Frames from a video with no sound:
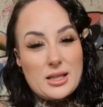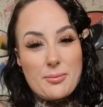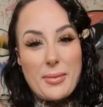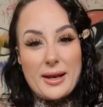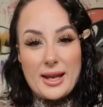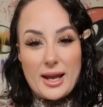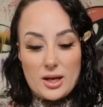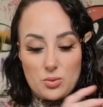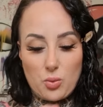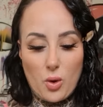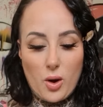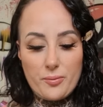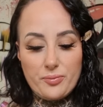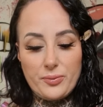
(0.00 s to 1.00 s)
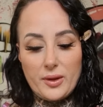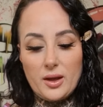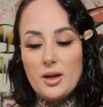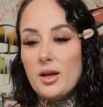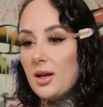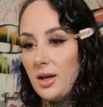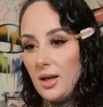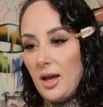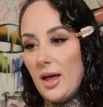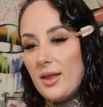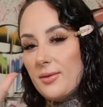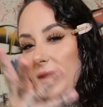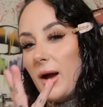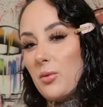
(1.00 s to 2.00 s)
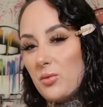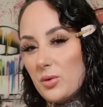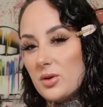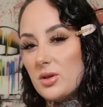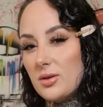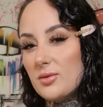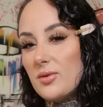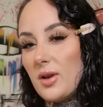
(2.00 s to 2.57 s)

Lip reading: It's the Bedhead one. And that would